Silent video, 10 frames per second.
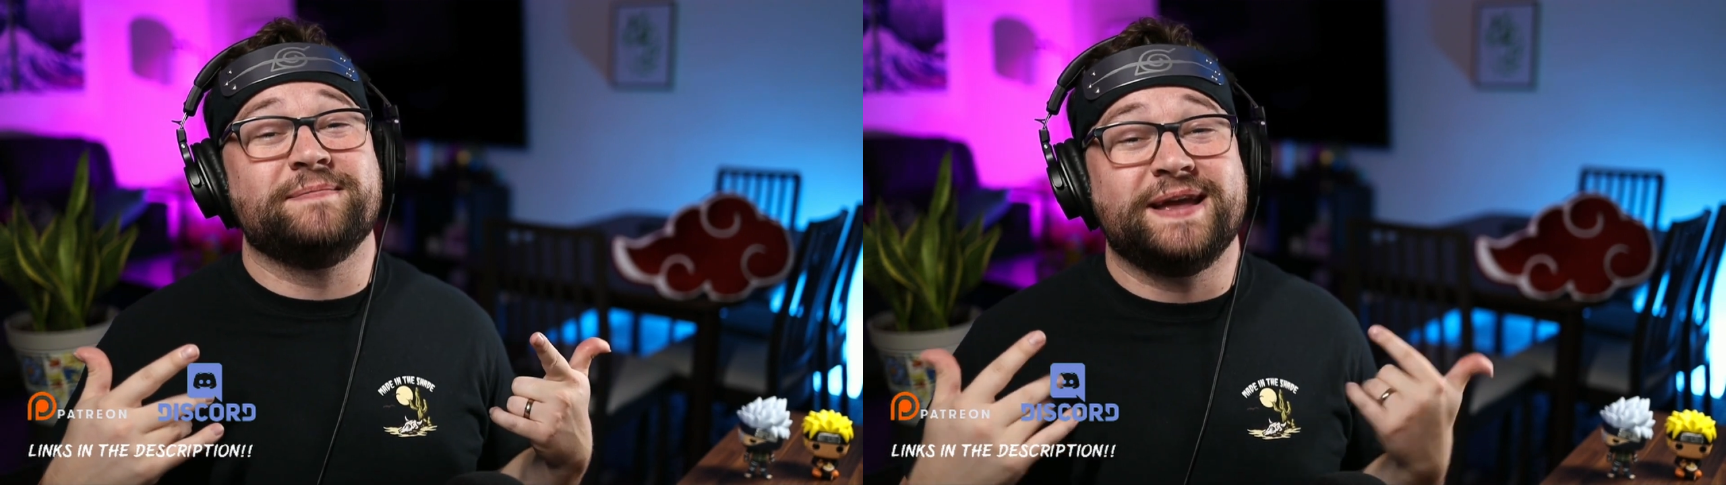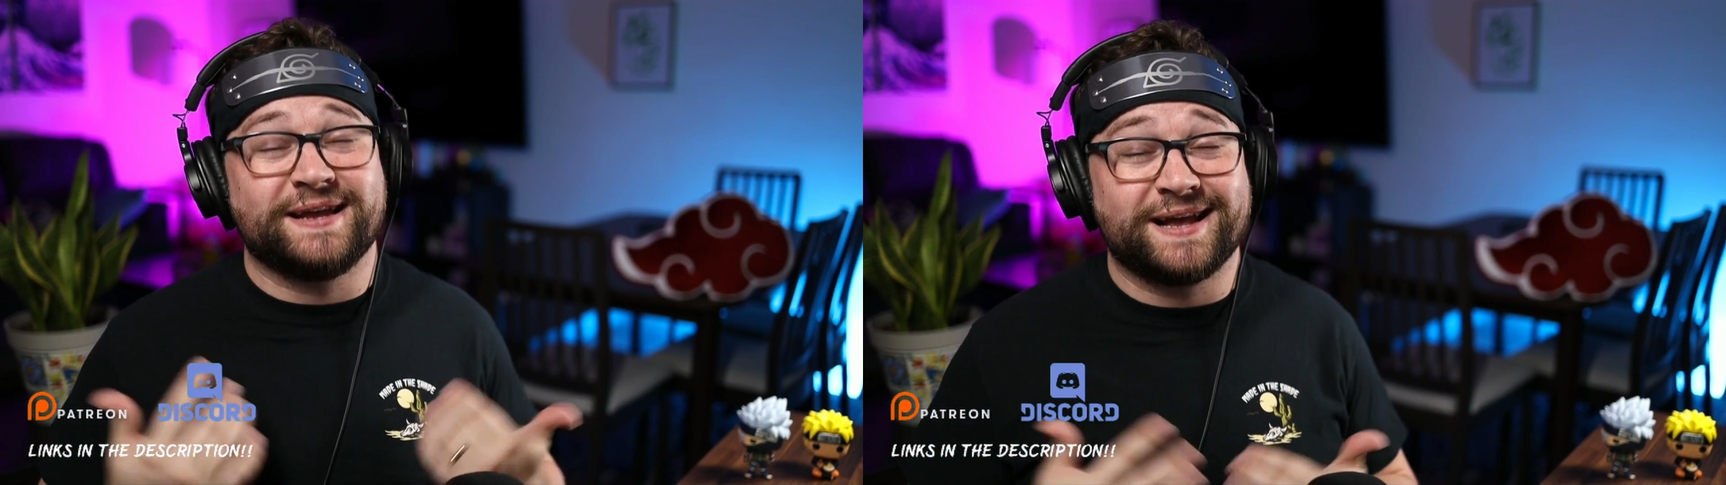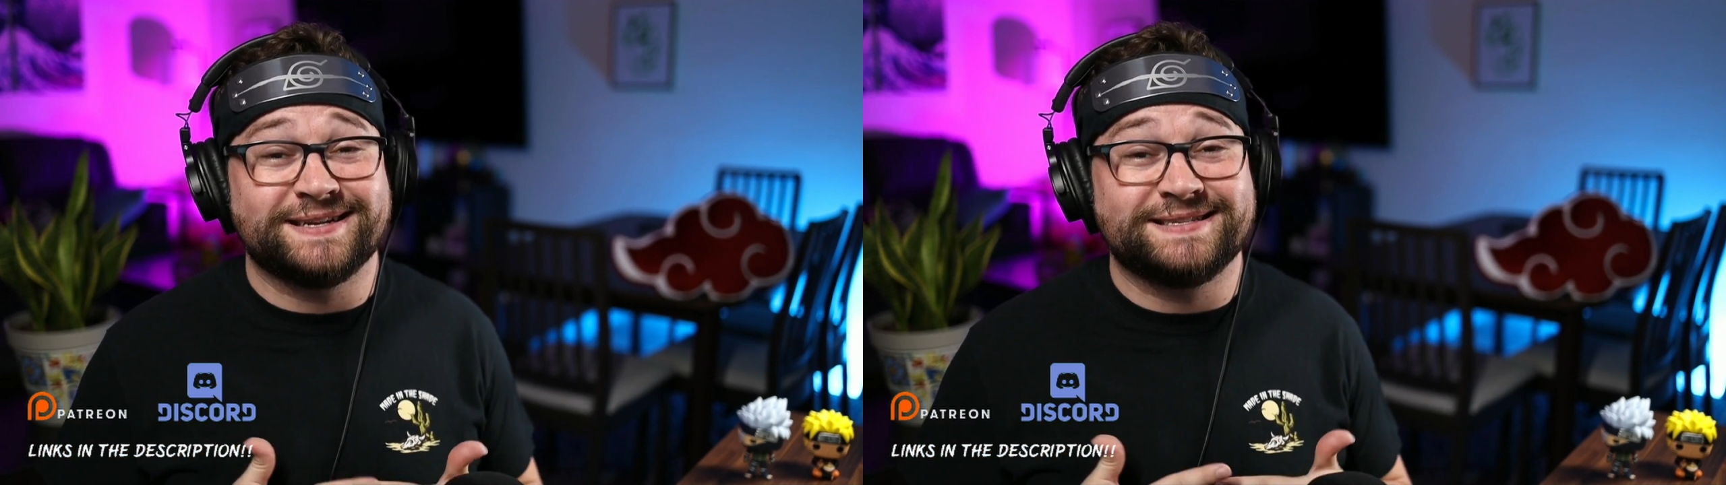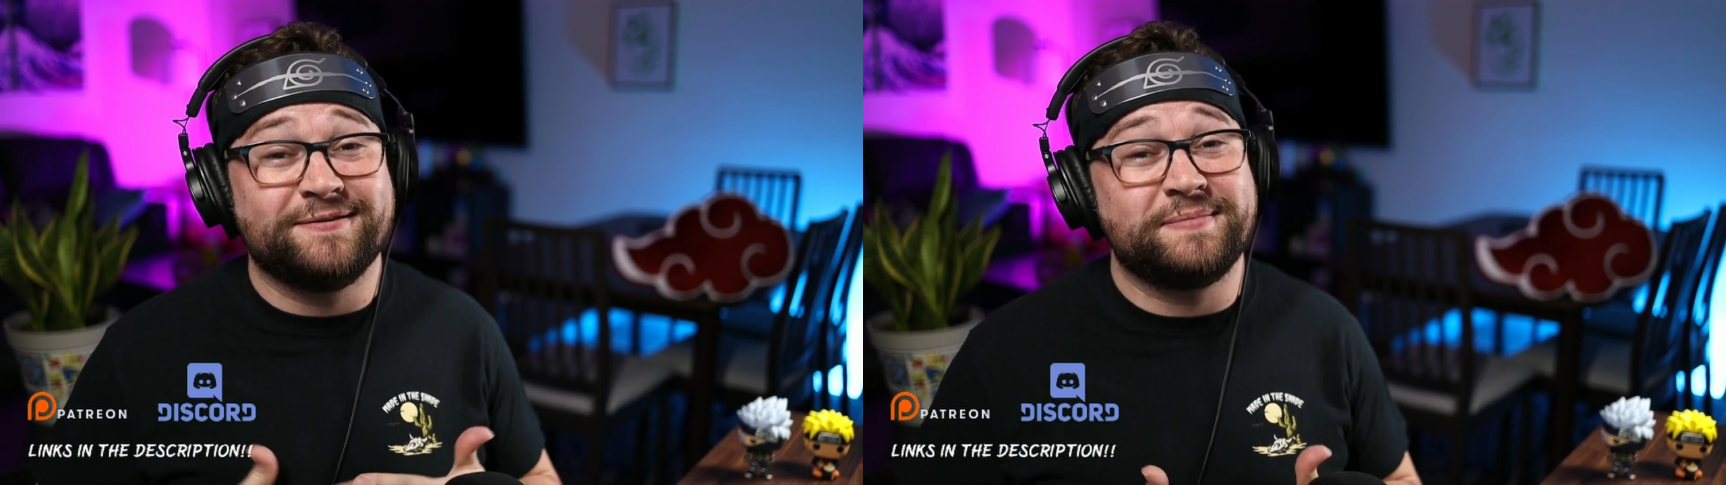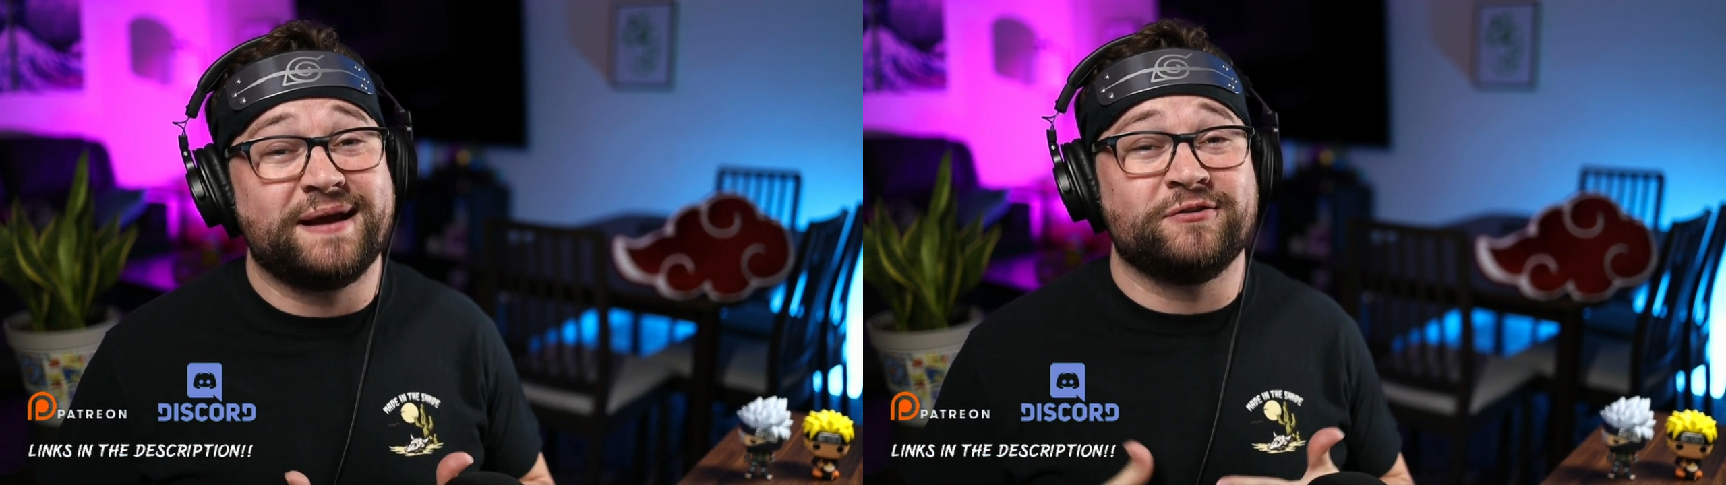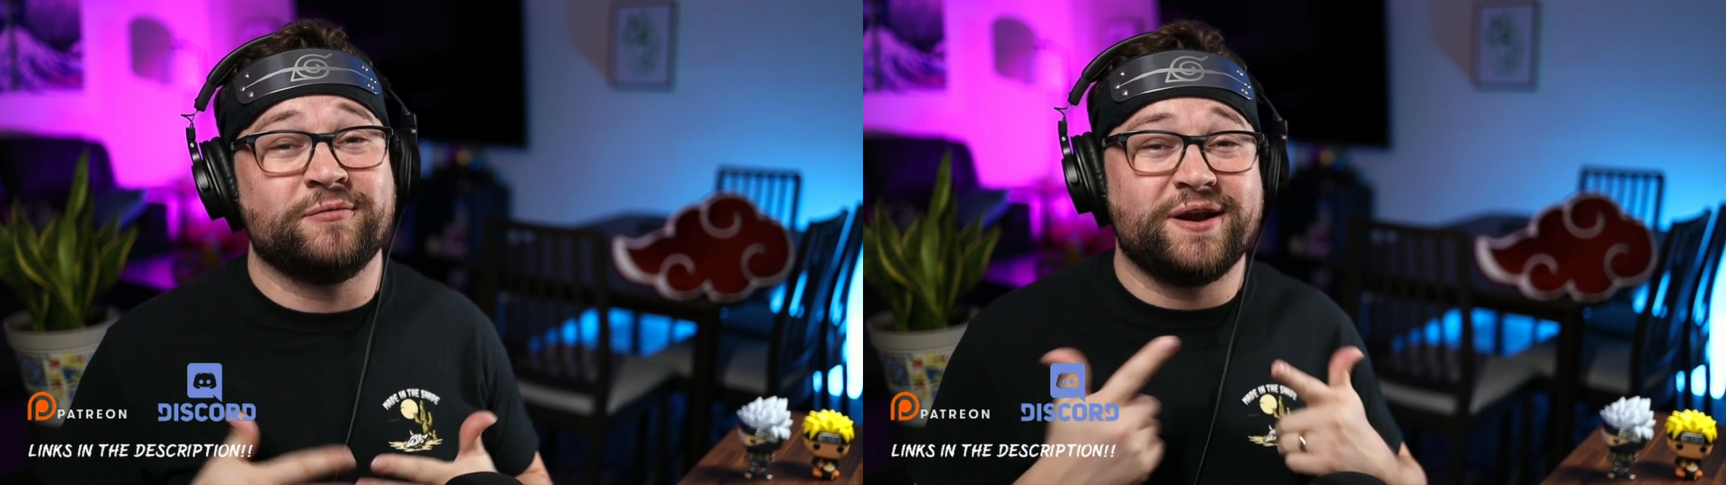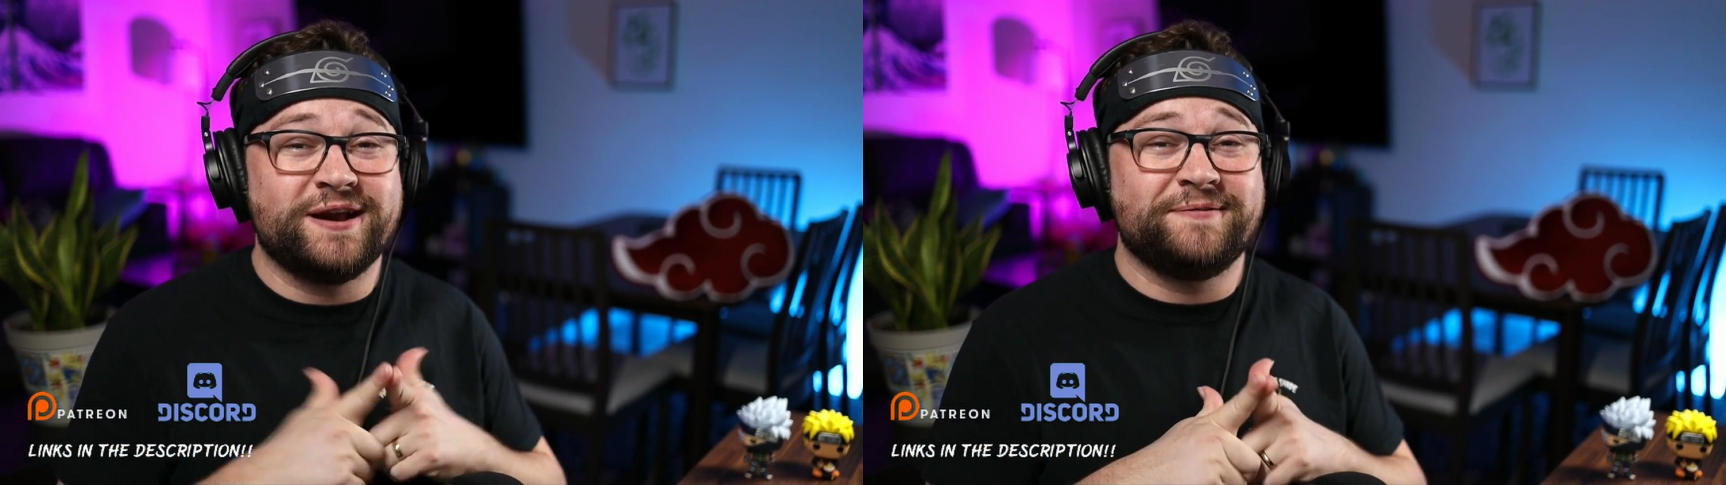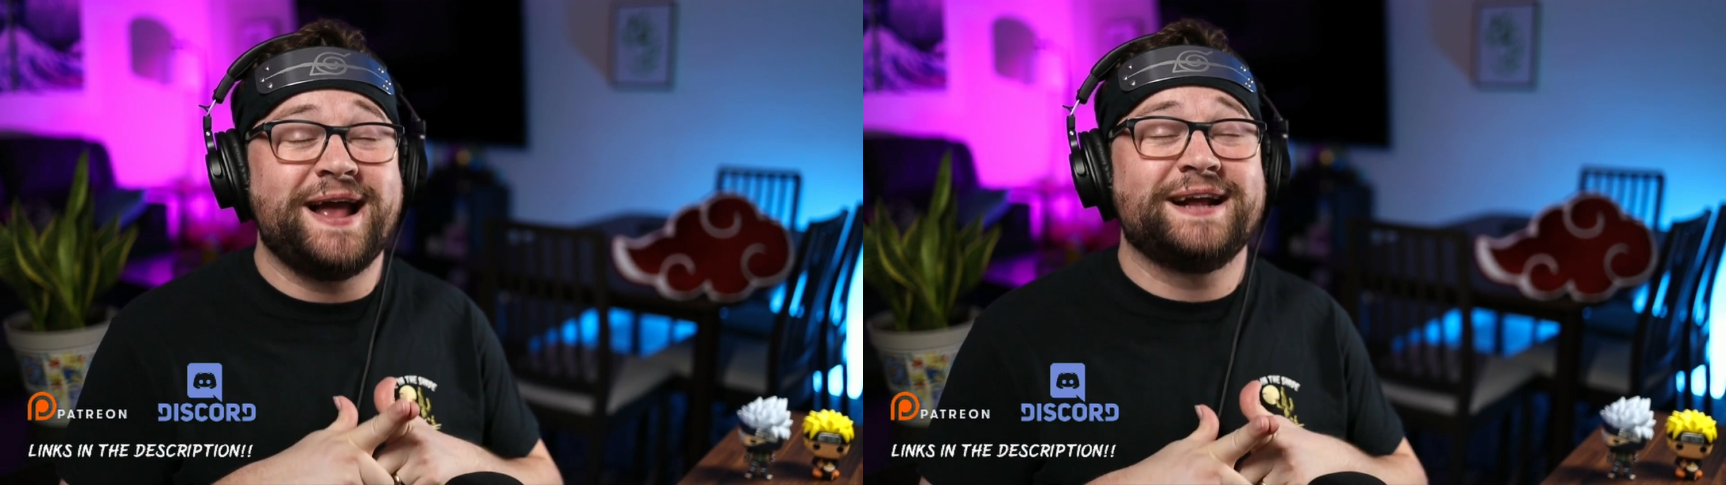And guys, today we're back for a brand
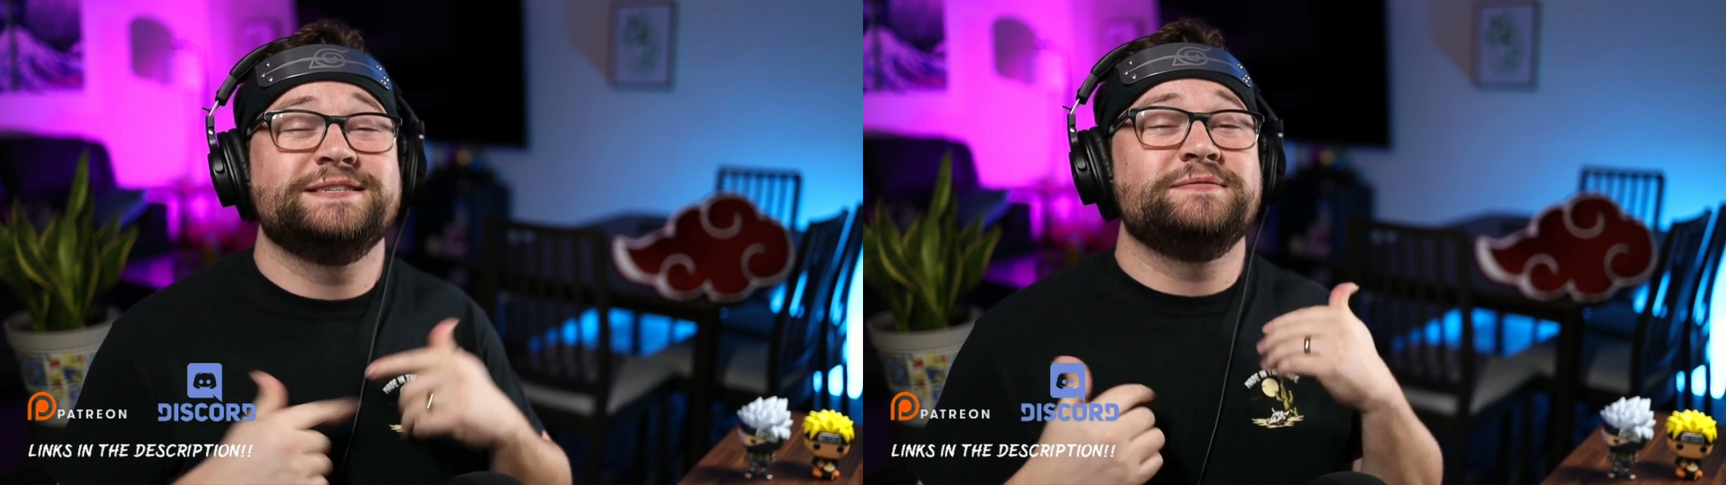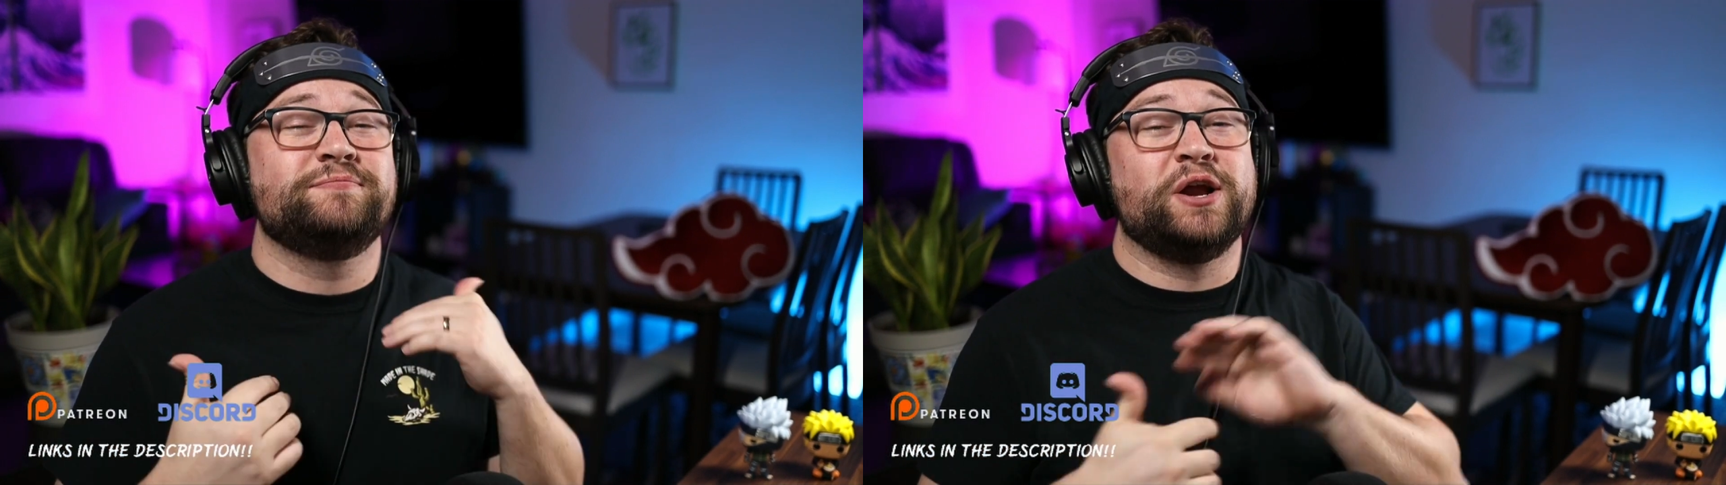new reaction, brand new